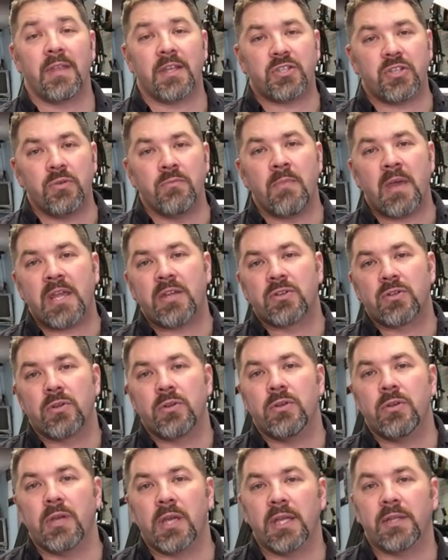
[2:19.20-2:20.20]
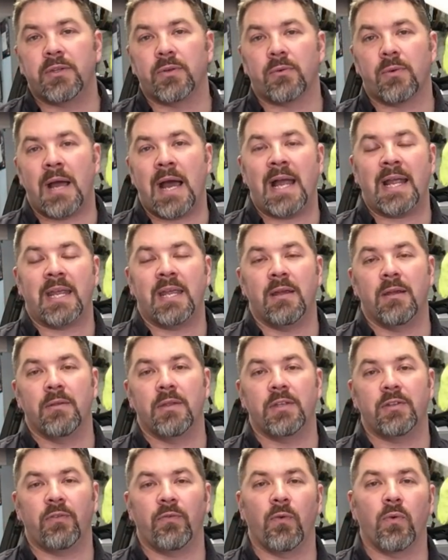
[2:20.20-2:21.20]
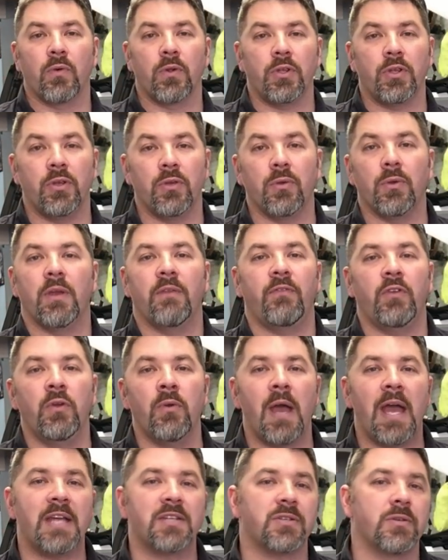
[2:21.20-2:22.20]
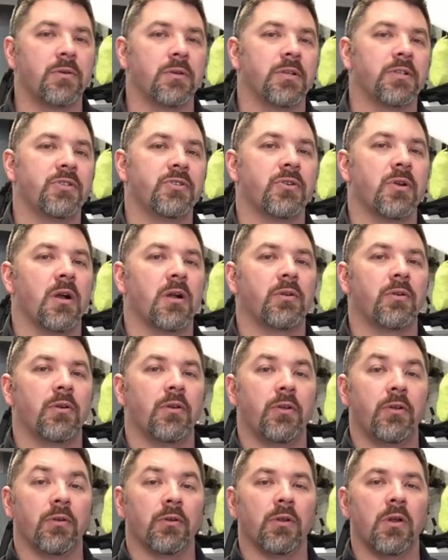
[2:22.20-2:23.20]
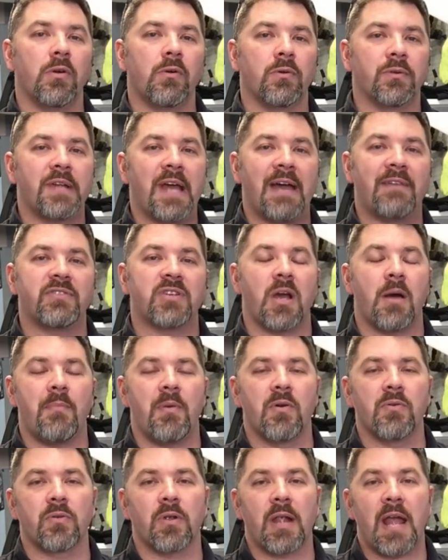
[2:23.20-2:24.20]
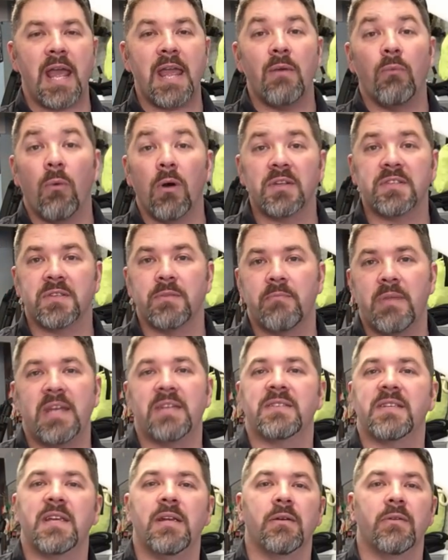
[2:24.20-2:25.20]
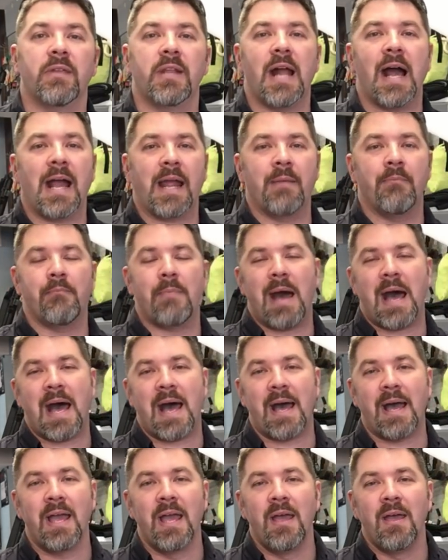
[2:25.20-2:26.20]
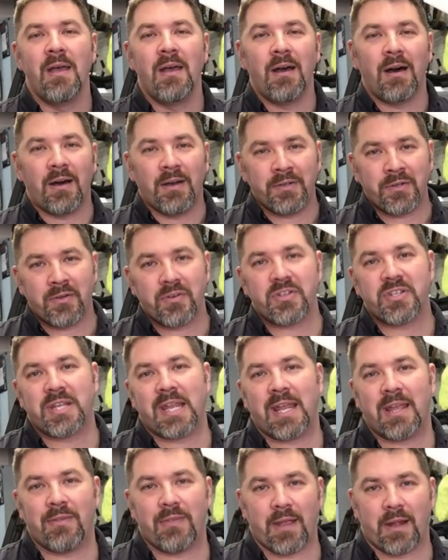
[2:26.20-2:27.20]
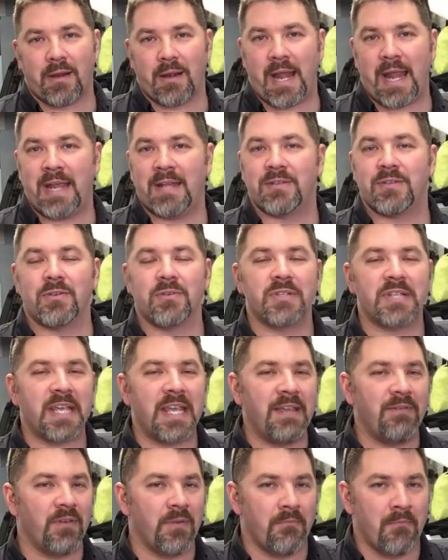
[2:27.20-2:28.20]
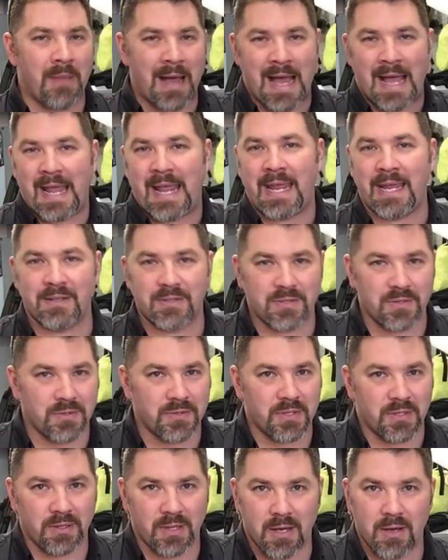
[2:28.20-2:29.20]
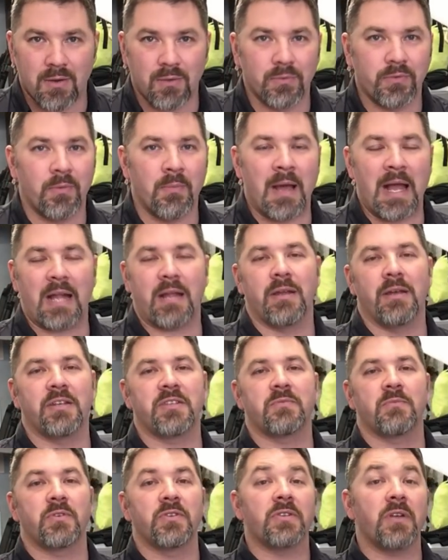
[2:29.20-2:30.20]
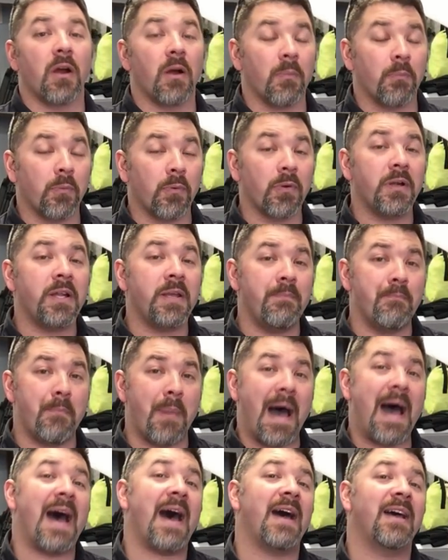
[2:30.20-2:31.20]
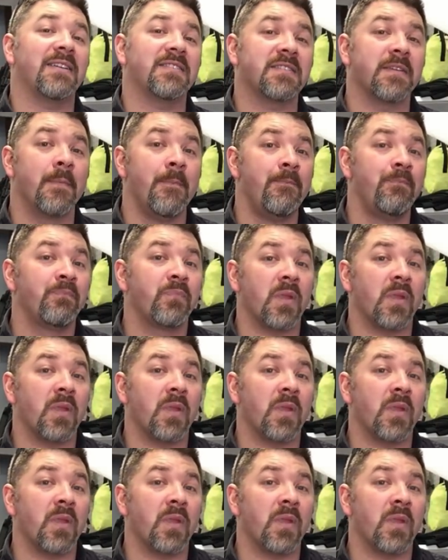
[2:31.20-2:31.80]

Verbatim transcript: that you make sure you get the right gear that's for you. If you ask your instructor or your local dive shop owner, hey, what's the best gear that I can buy? Understand their answers, even my answers alone to my customers, are pretty biased